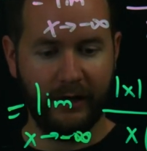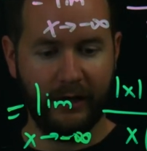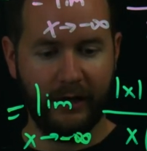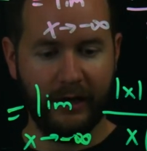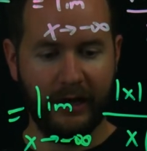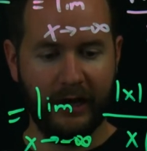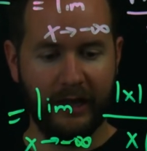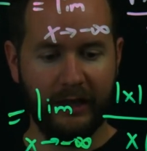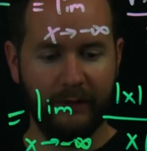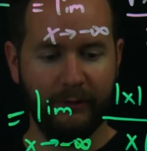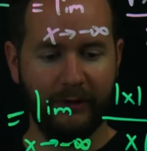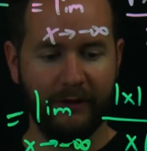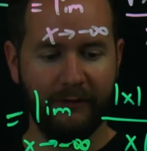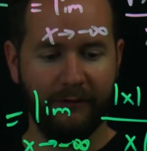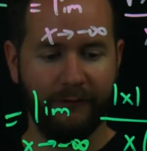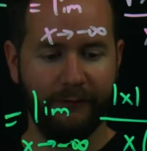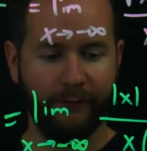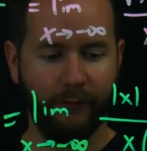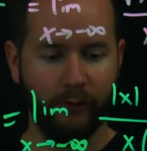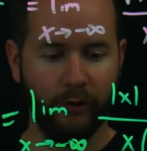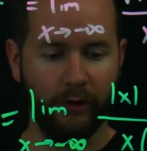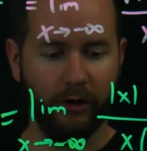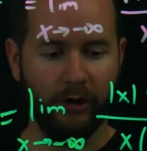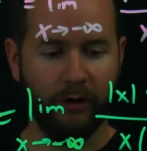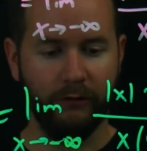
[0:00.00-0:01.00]
and then we have
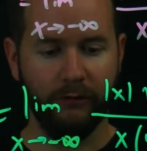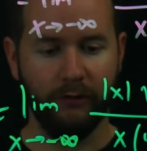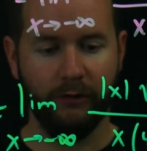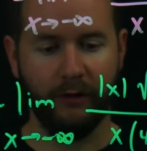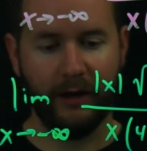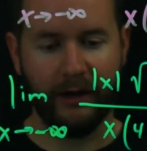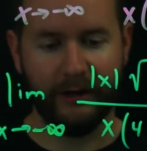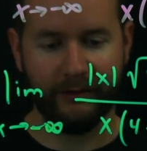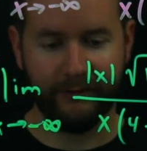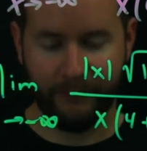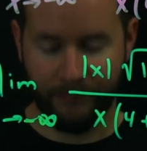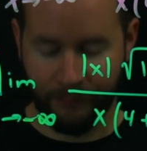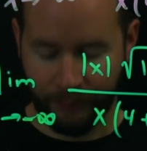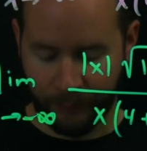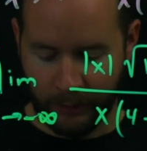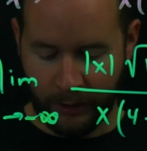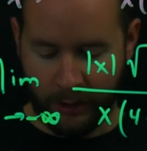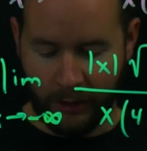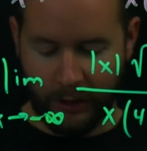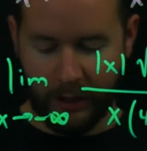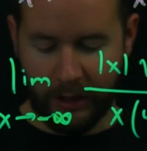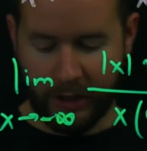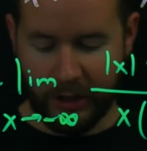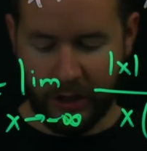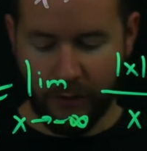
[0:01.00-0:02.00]
4 over x.
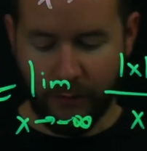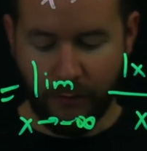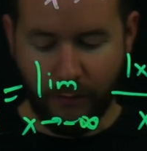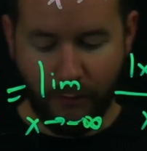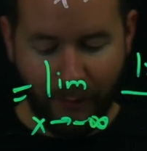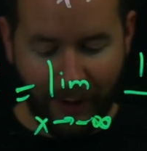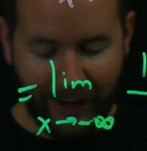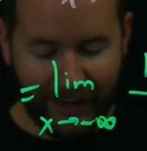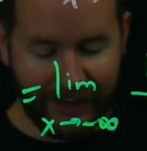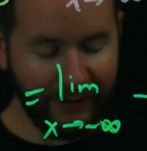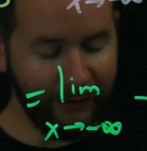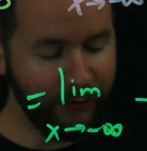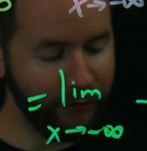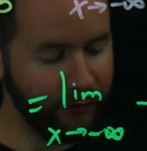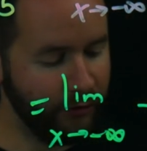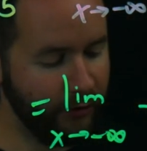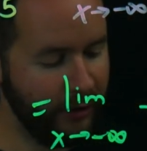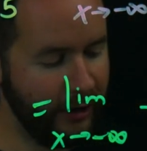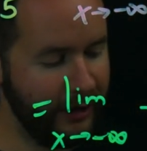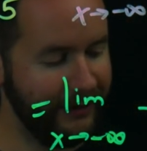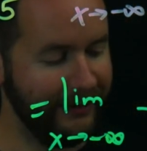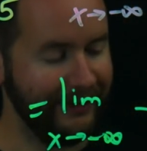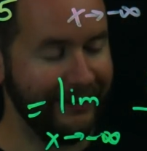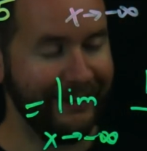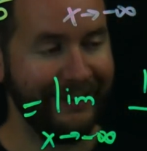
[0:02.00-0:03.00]
You might have
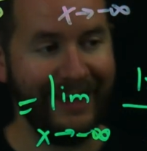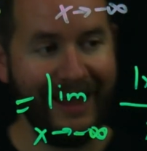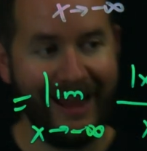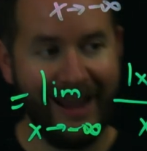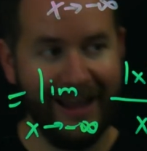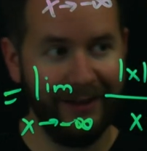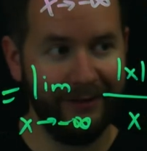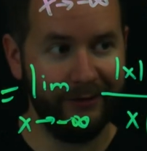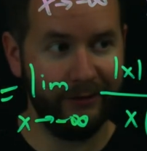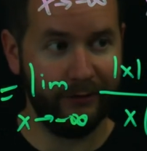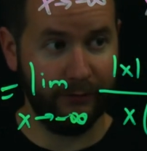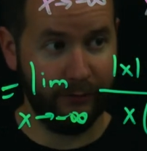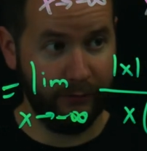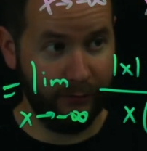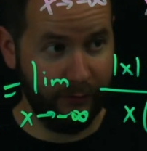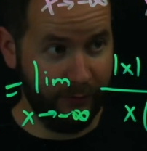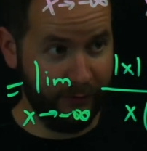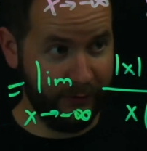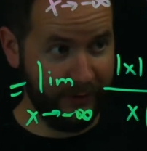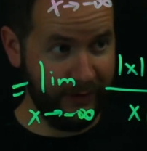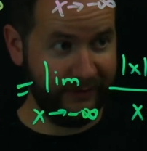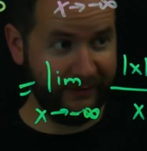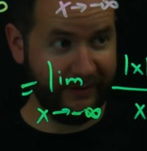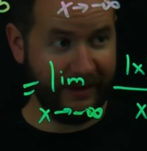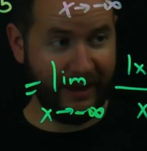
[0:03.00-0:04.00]
tried to cancel
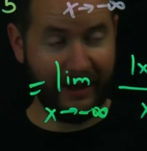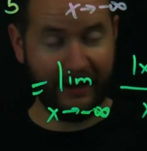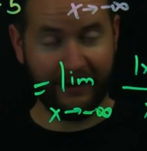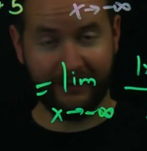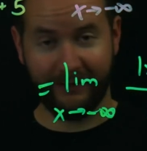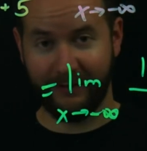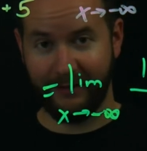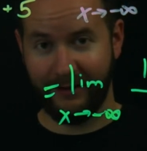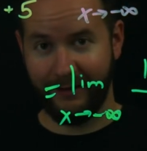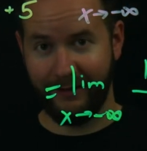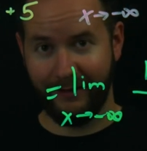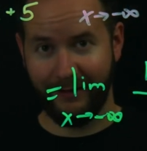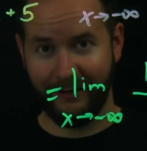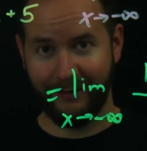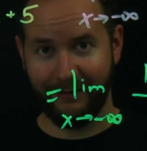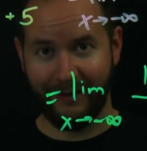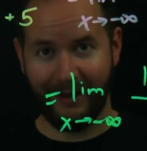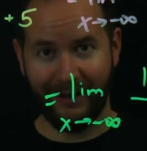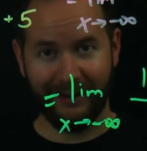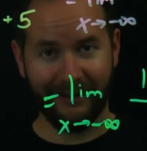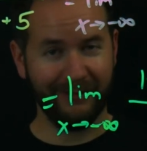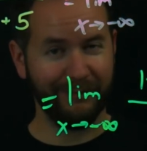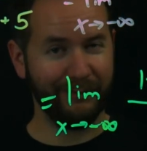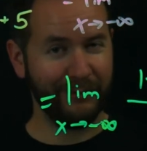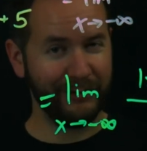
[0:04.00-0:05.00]
this x and this
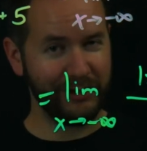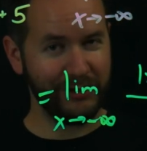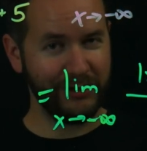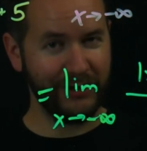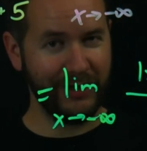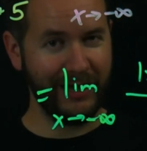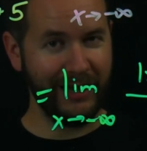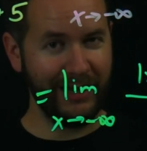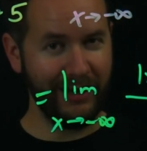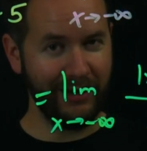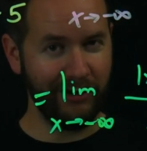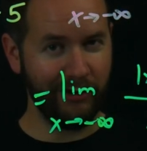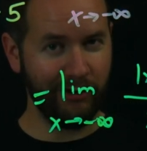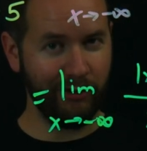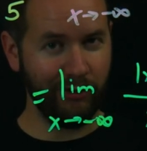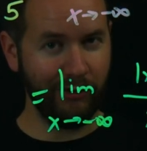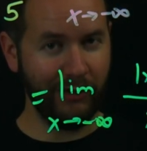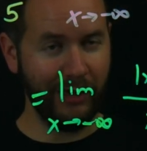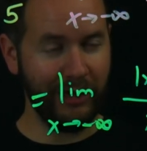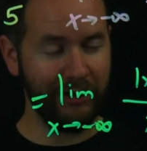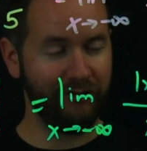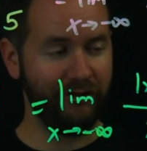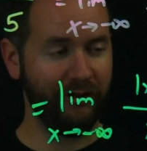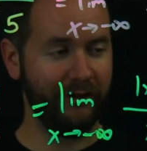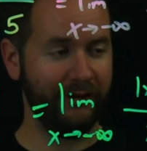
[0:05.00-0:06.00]
x, but you can't do
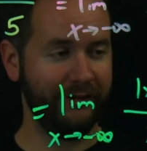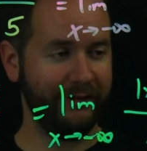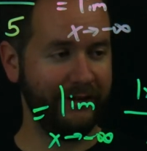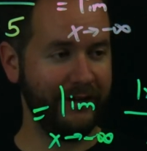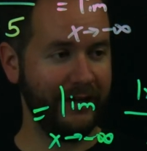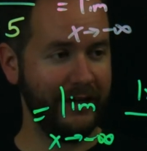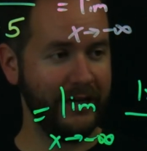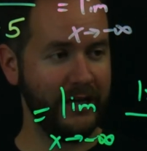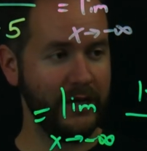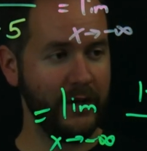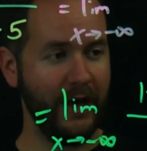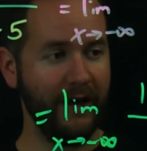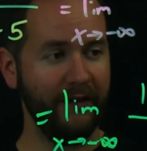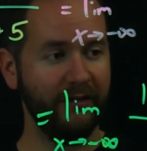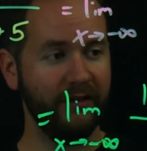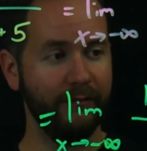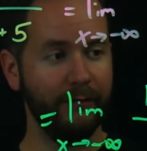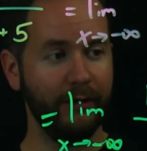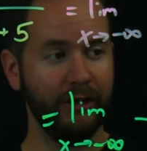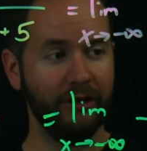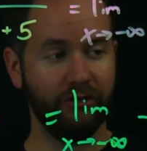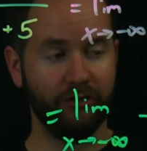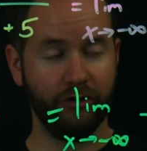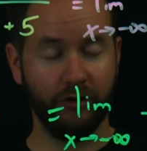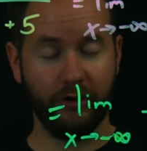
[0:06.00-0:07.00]
that just yet. You have to
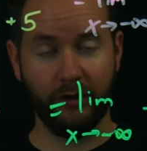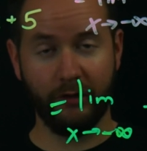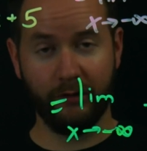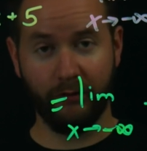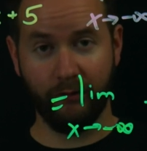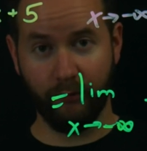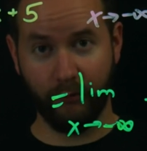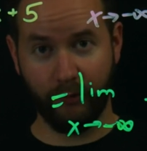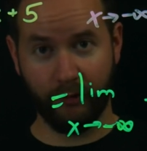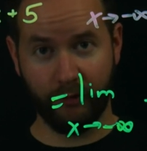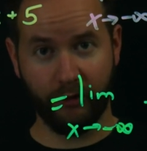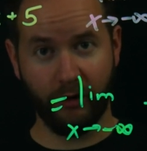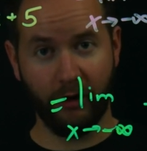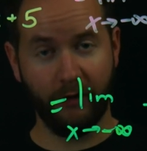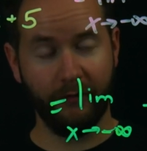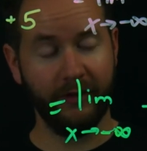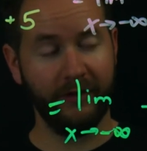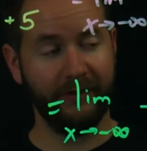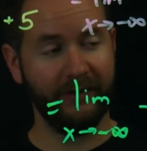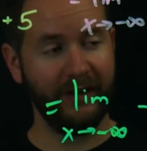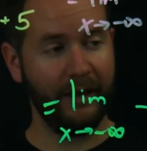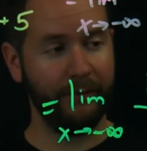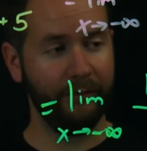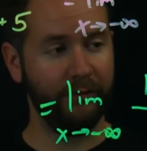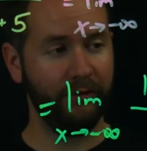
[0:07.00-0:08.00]
make sure you resolve
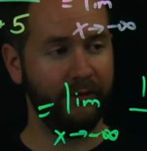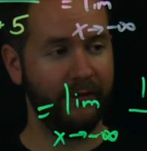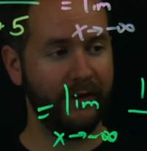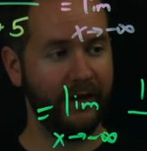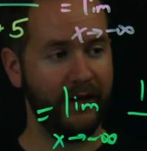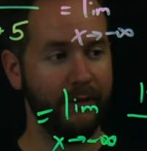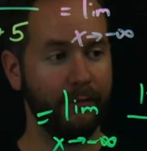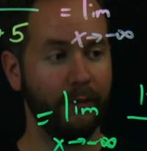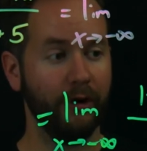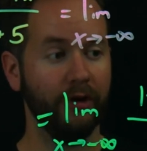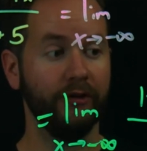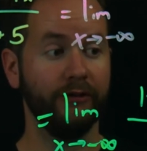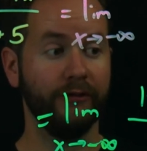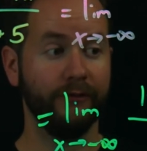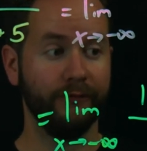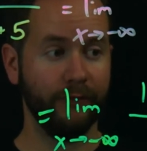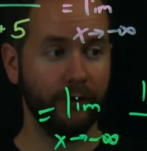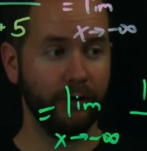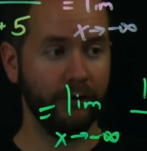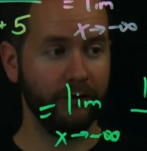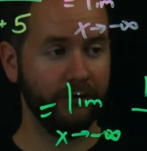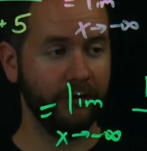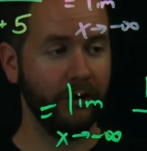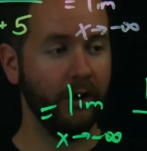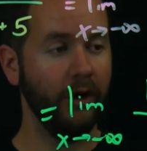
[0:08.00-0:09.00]
these absolute value bars
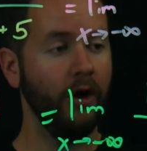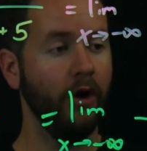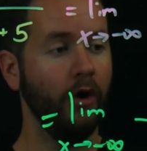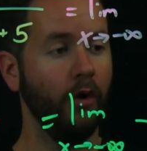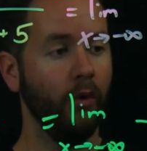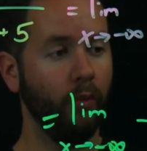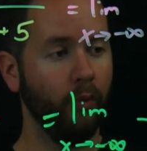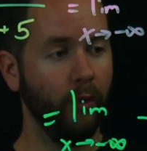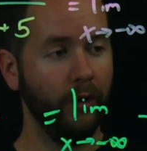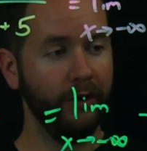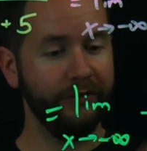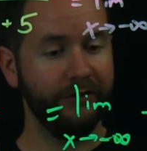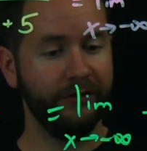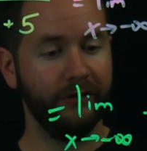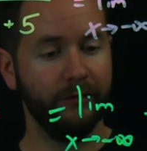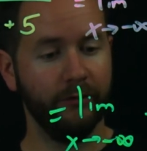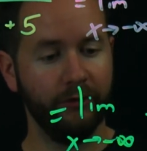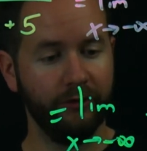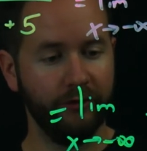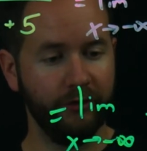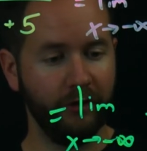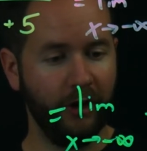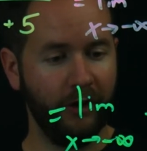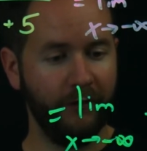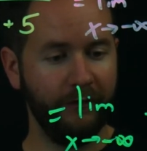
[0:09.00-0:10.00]
first. Once they're
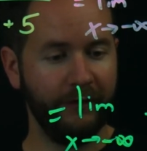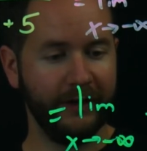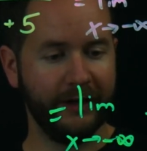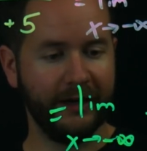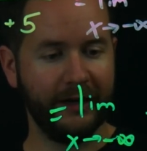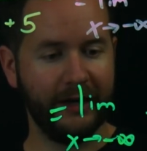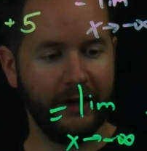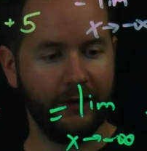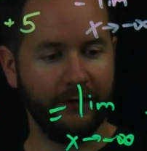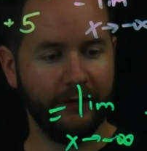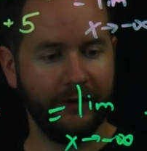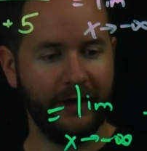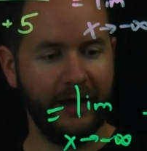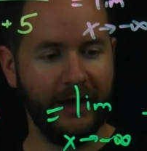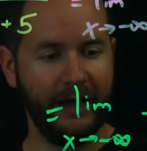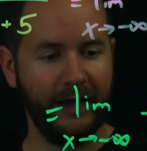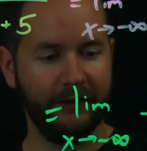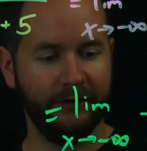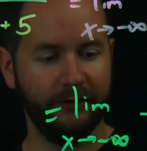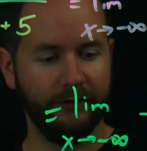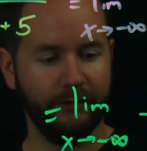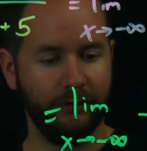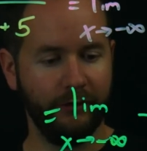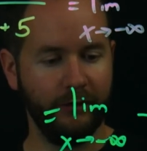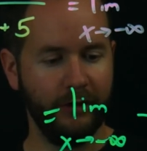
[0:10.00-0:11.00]
resolved, I can now
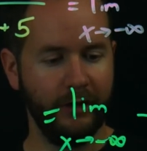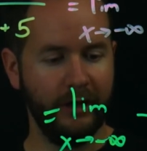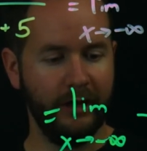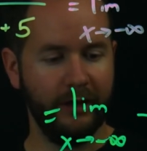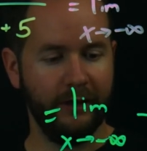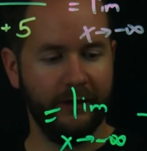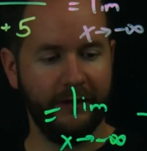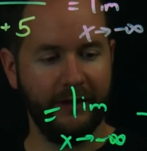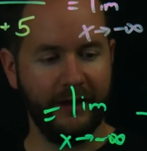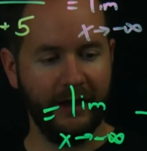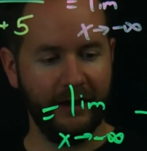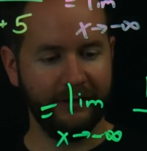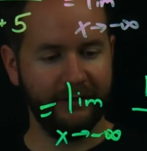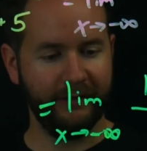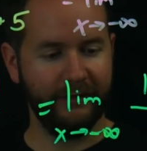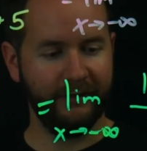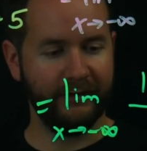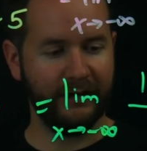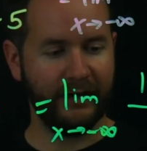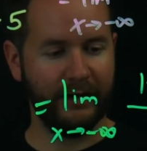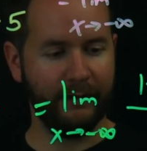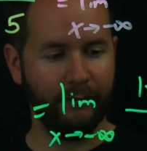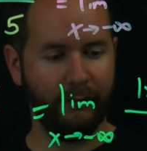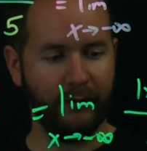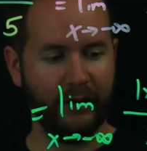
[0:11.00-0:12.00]
cancel the x's,
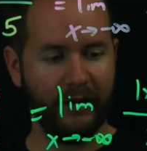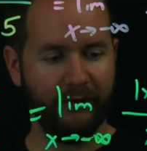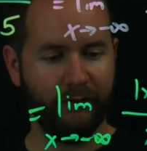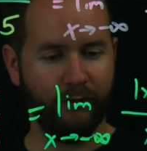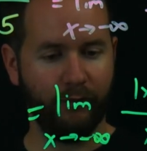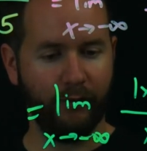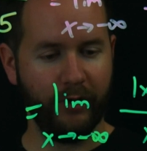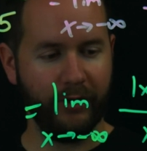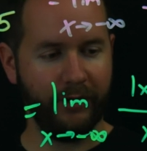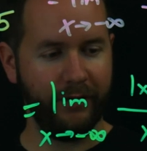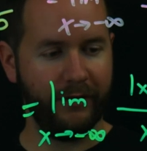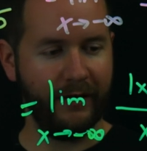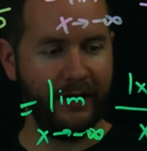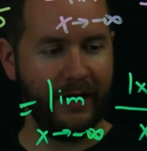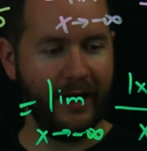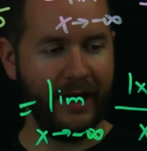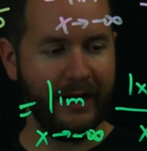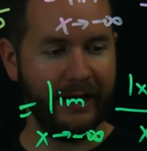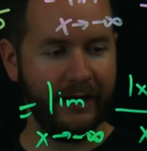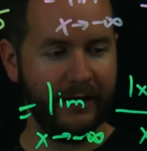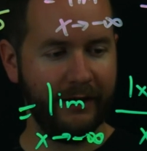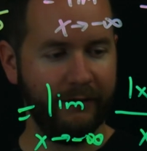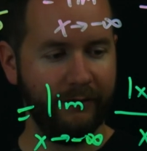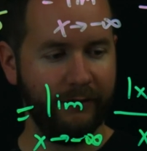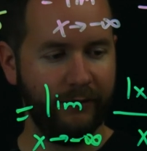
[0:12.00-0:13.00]
and I'm left with
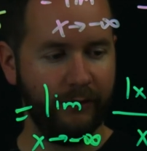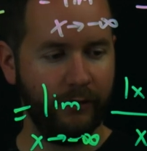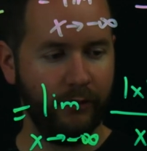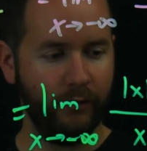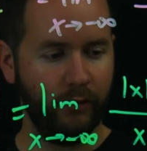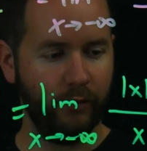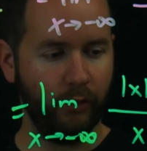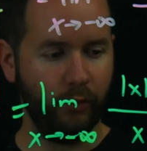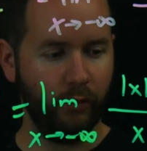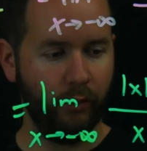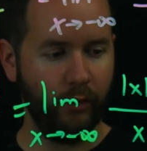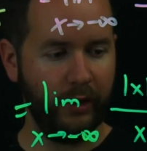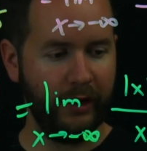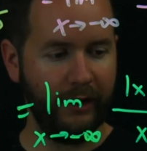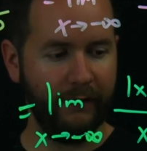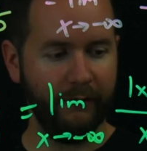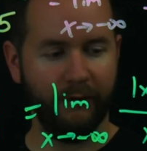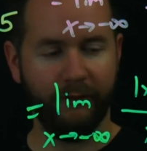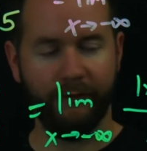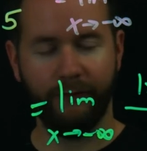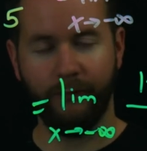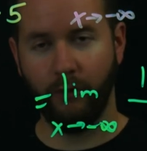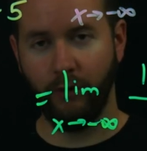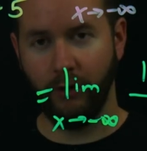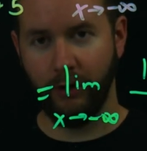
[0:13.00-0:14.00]
negative 1 over
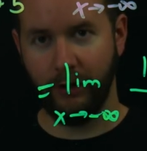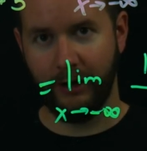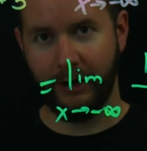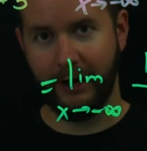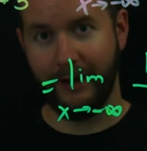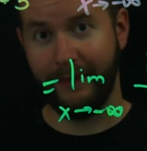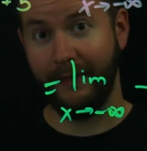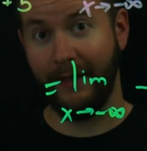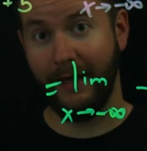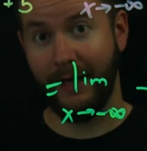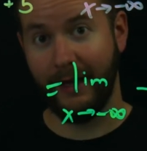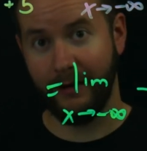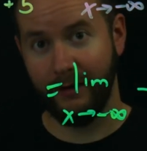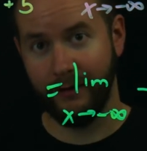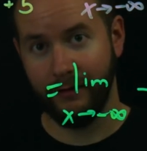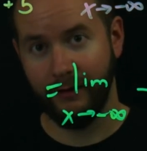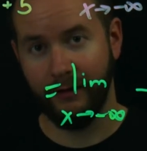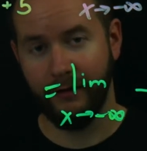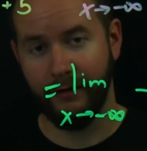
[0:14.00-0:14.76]
4, and that